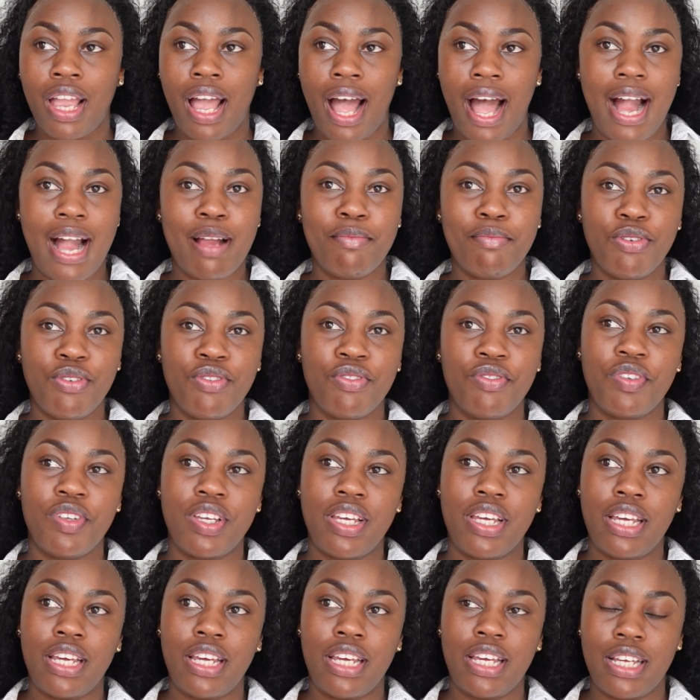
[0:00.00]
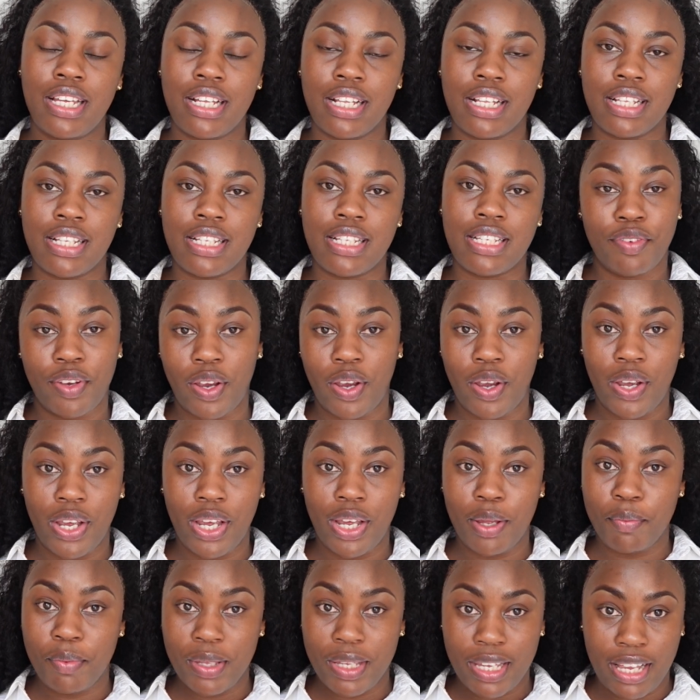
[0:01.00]
iMovie is
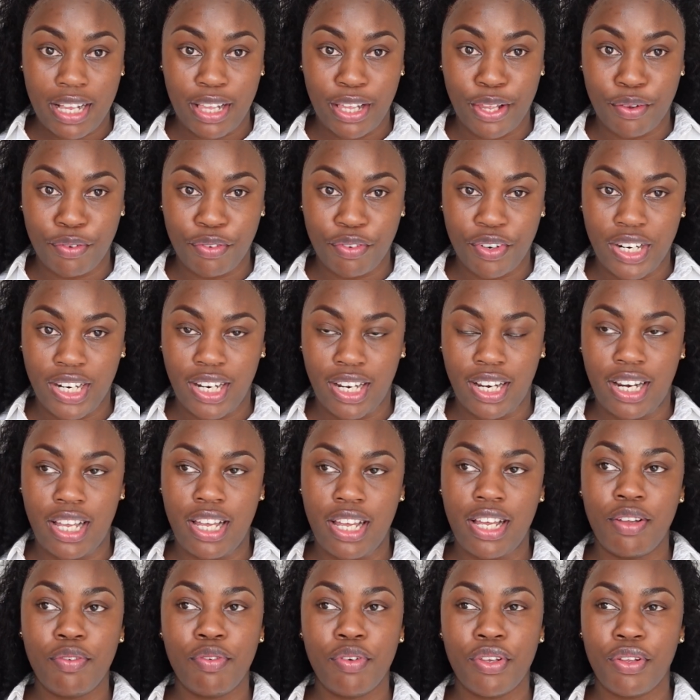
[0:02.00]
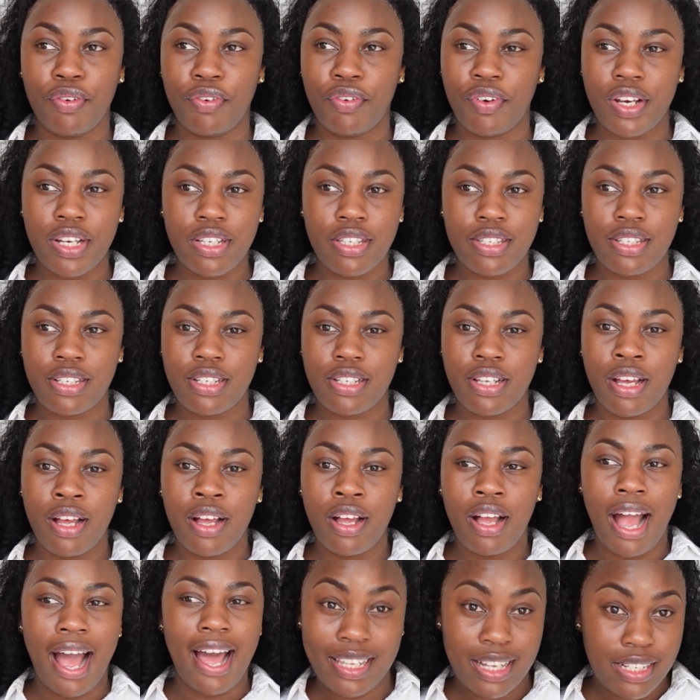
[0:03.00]
very beginner friendly. For the first
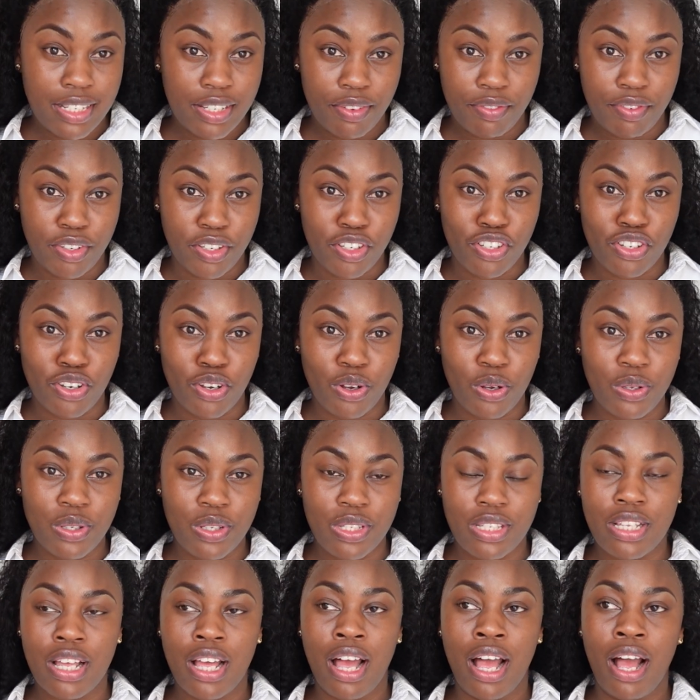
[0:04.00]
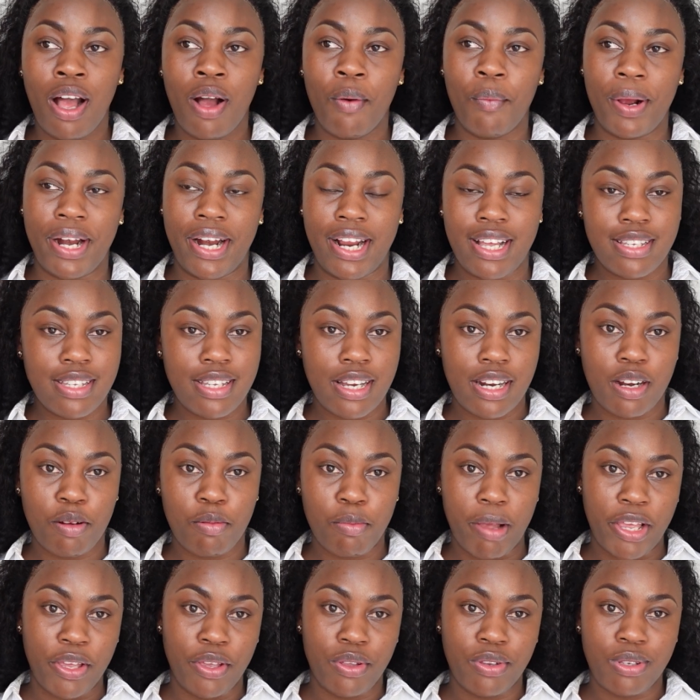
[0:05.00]
30 videos when I started
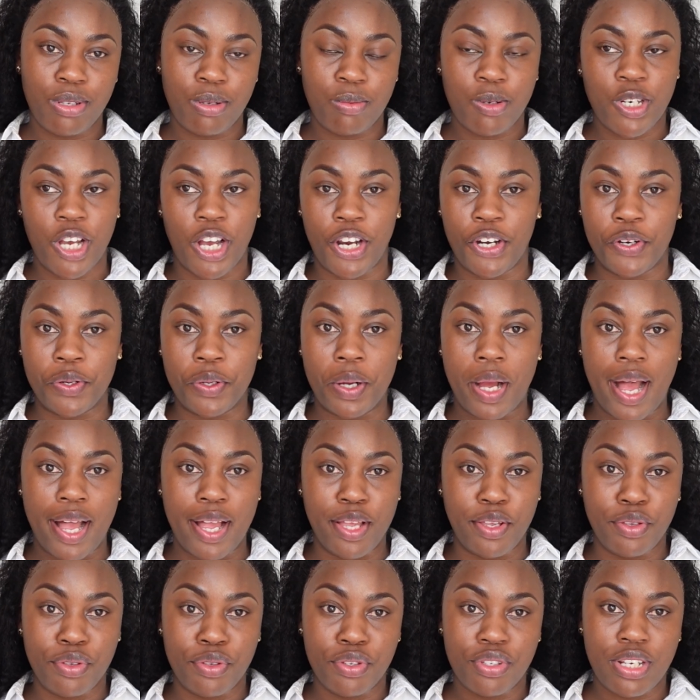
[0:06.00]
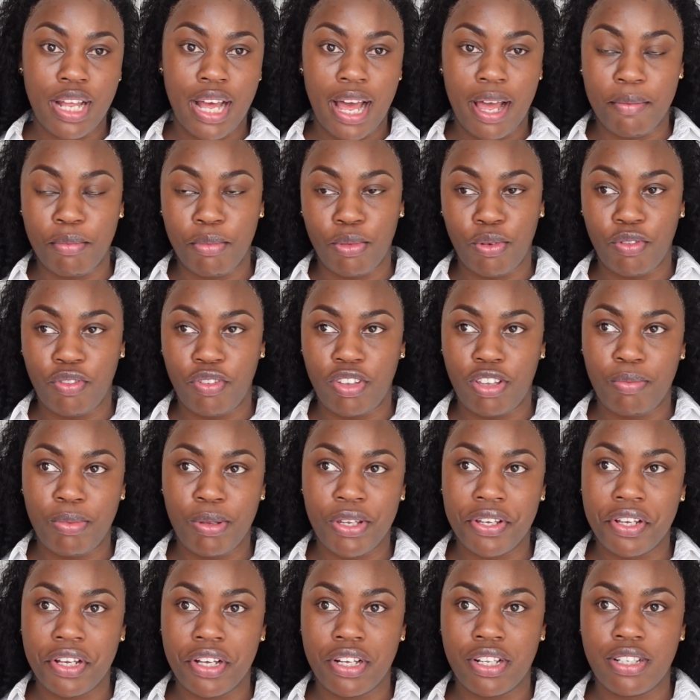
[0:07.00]
my YouTube channel, I used iMovie
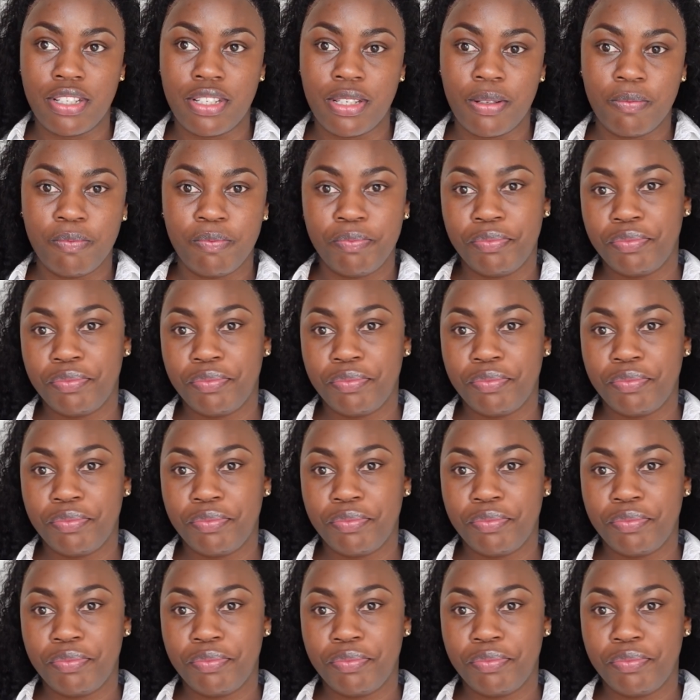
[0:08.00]
because